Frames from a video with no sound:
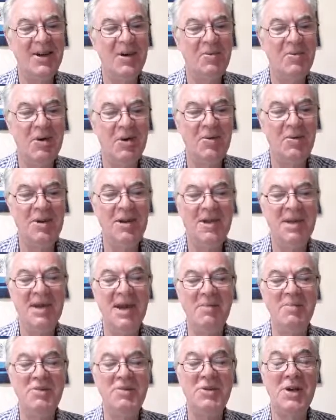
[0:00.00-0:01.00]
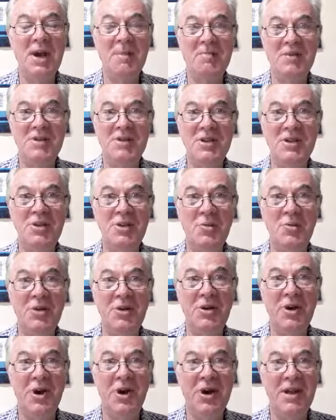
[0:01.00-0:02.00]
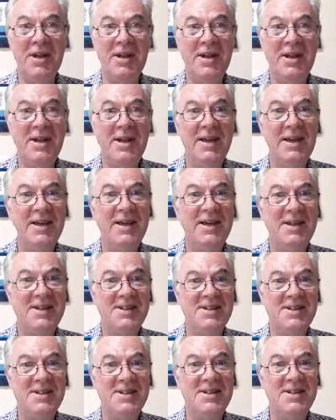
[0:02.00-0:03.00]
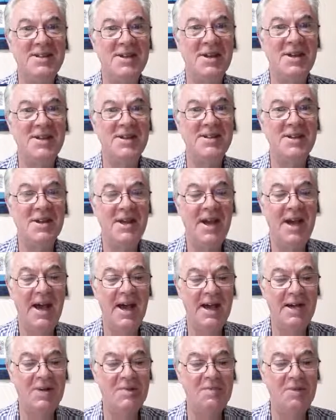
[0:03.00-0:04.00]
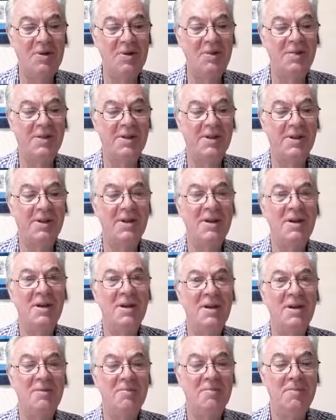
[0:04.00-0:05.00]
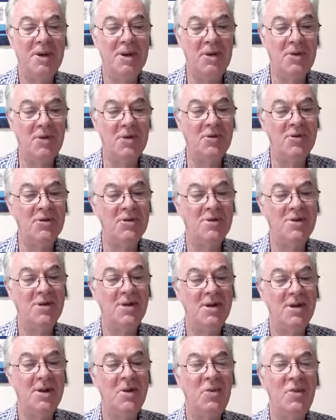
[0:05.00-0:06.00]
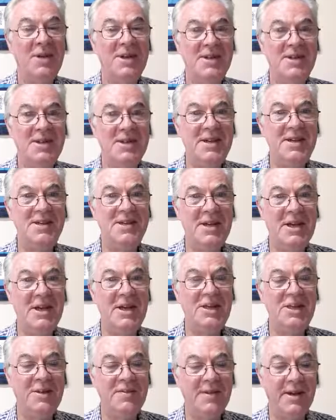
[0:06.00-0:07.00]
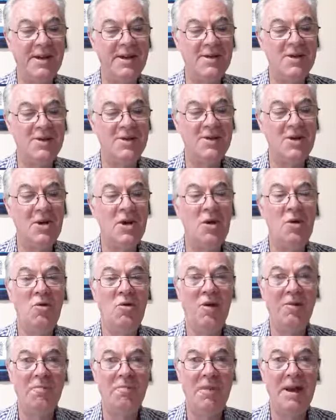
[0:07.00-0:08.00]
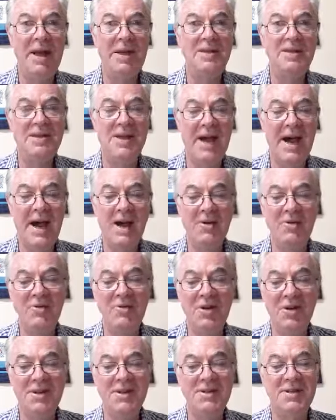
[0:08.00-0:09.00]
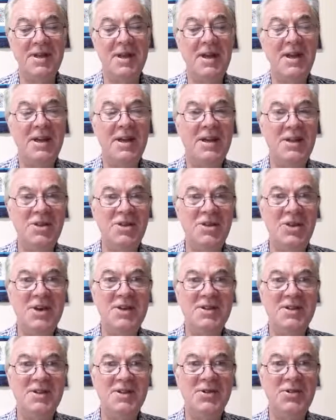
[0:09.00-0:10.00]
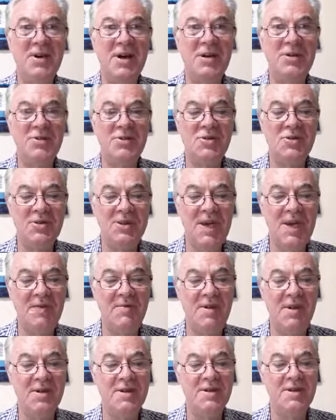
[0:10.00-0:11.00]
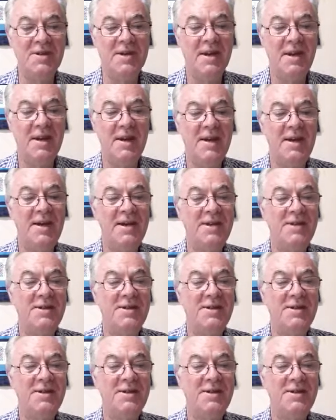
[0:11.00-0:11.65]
But when it comes to our position with God, He sees us as perfect, because when He sees each of us who have placed our trust in Jesus Christ to save us, He